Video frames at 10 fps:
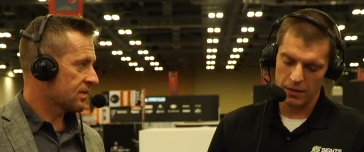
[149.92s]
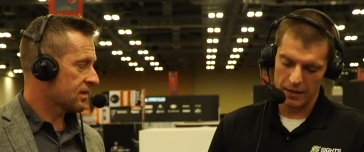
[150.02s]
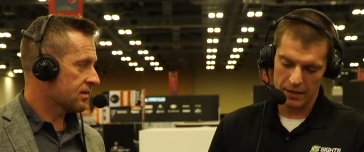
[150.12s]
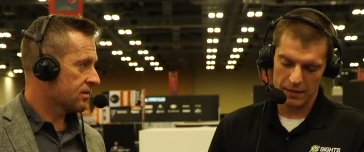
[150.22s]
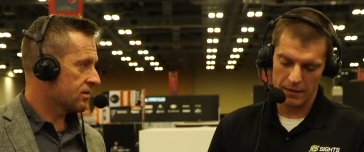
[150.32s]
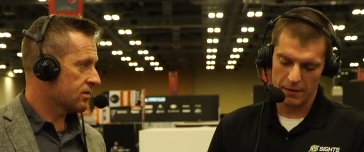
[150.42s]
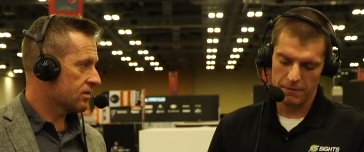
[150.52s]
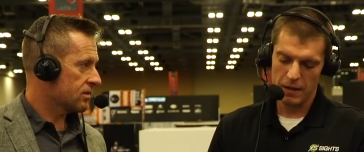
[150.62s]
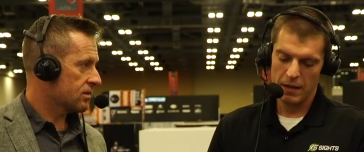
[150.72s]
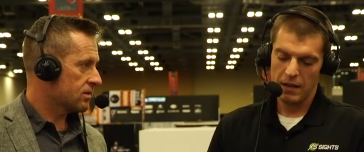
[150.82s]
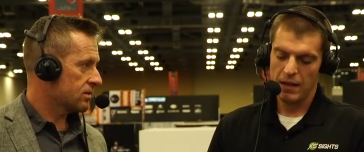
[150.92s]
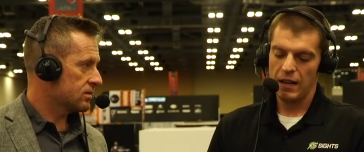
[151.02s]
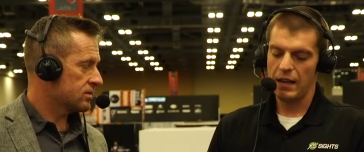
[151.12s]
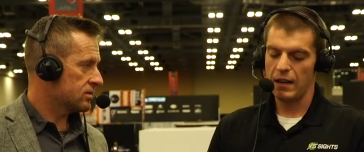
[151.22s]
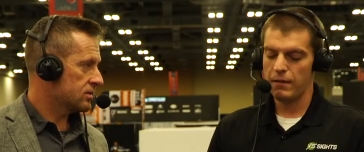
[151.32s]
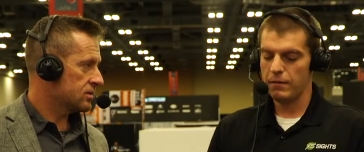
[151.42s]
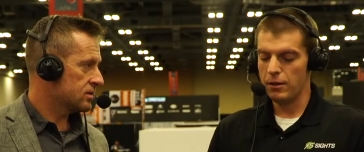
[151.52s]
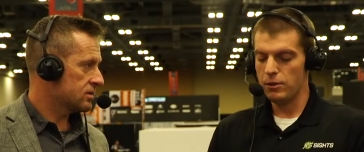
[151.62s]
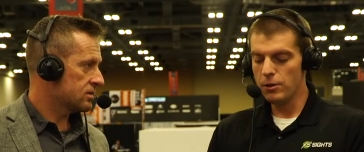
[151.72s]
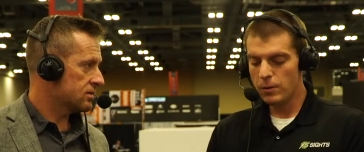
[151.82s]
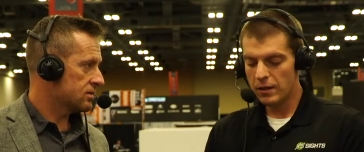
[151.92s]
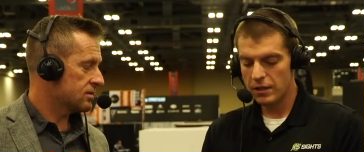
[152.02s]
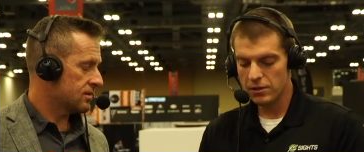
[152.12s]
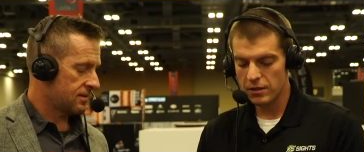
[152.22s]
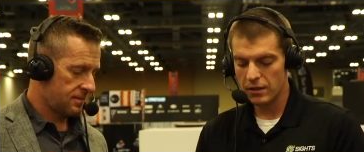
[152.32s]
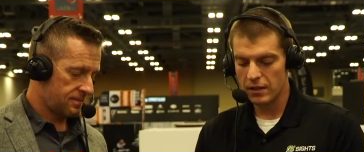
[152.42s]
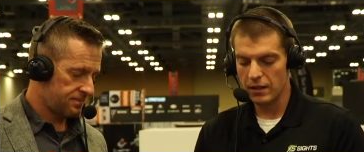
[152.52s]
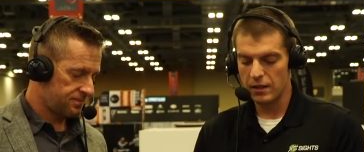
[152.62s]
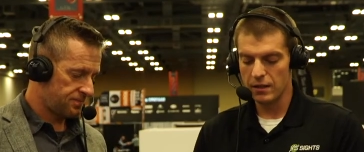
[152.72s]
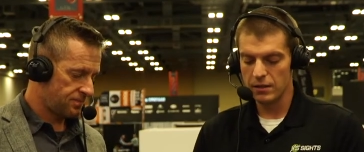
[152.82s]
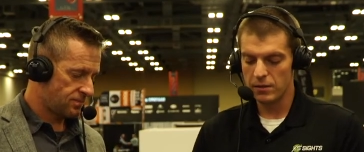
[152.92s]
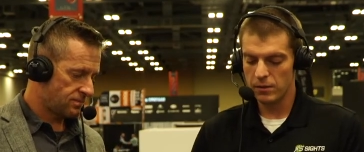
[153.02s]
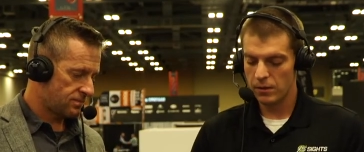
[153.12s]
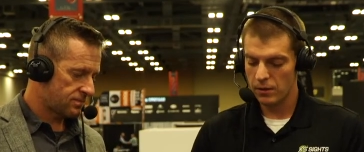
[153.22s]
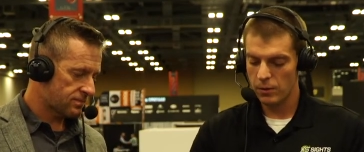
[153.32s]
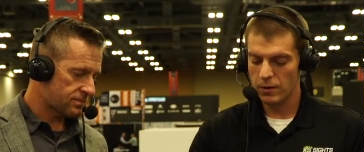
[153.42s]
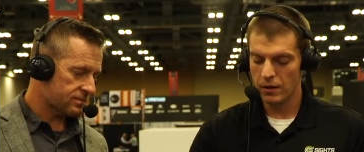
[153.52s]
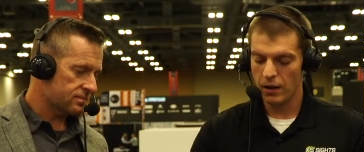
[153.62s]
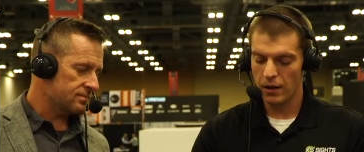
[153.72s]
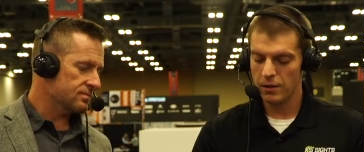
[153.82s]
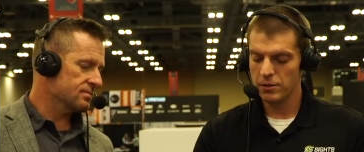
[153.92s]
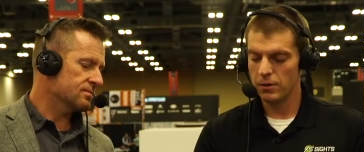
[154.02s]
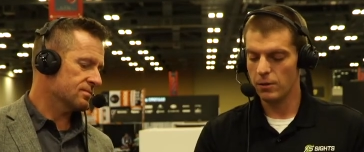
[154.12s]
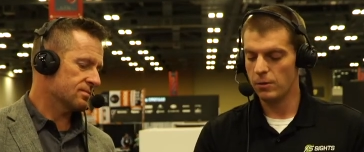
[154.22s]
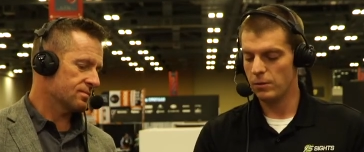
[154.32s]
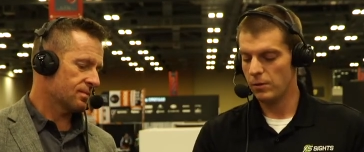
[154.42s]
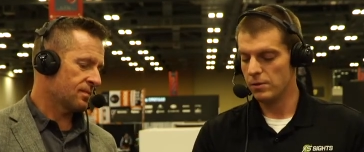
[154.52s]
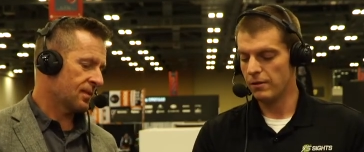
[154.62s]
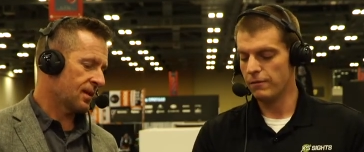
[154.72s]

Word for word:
Speaker 1: and all that stuff. And the new addition is you can also use